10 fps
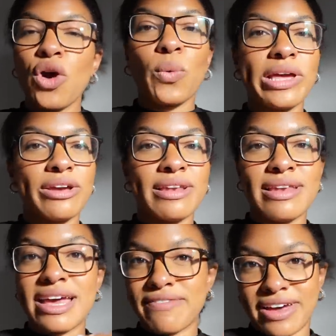We could
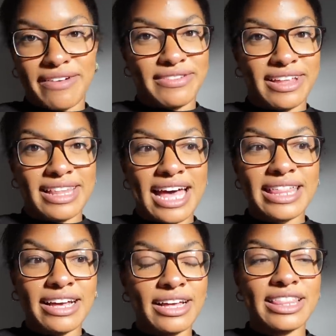never have done that.
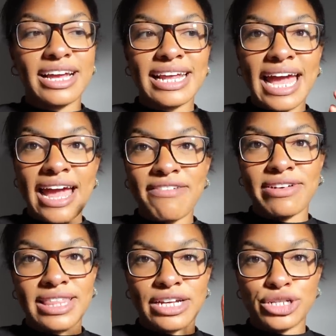They're gonna get
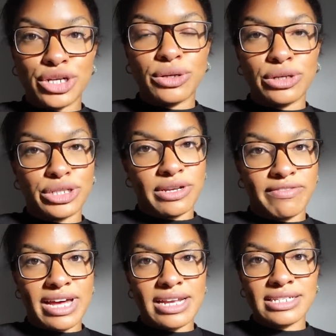everything in 2
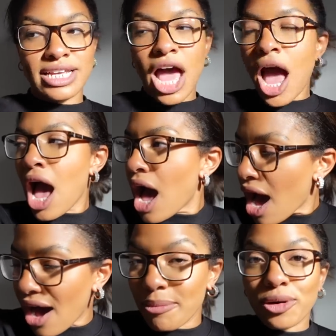Luton vans.
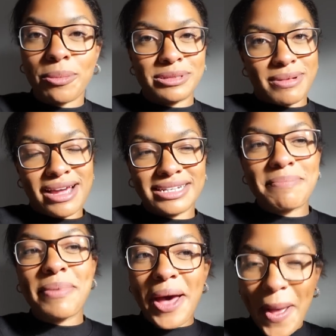I'm
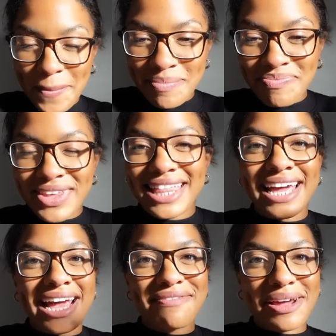gobsmacked, but
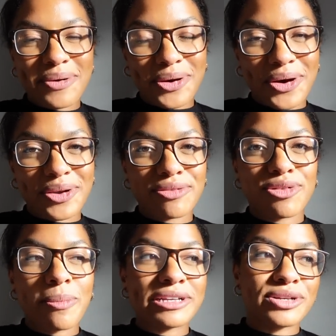they have now gone.
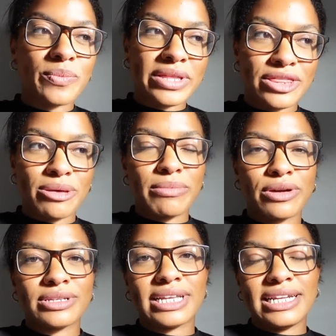Rob has gone with them
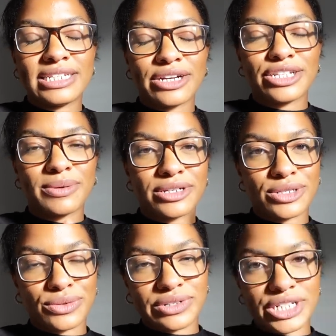because they need to go to our
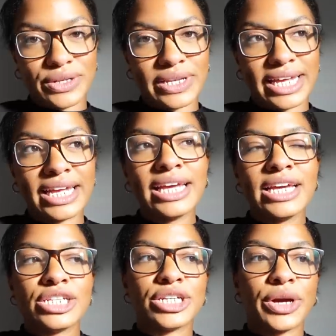storage unit
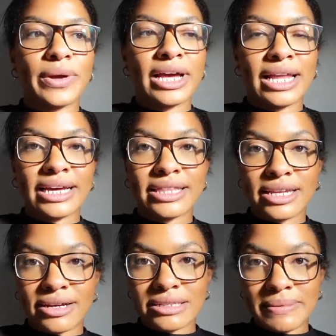to go and collect
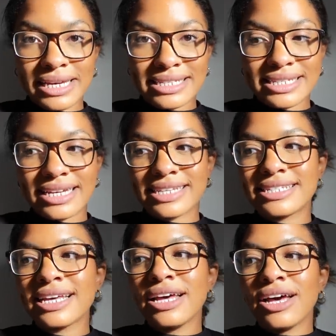the last
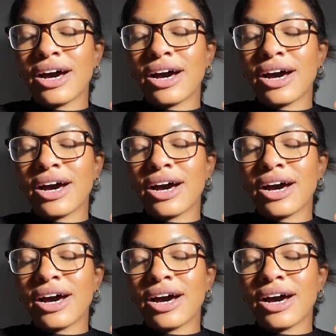pieces.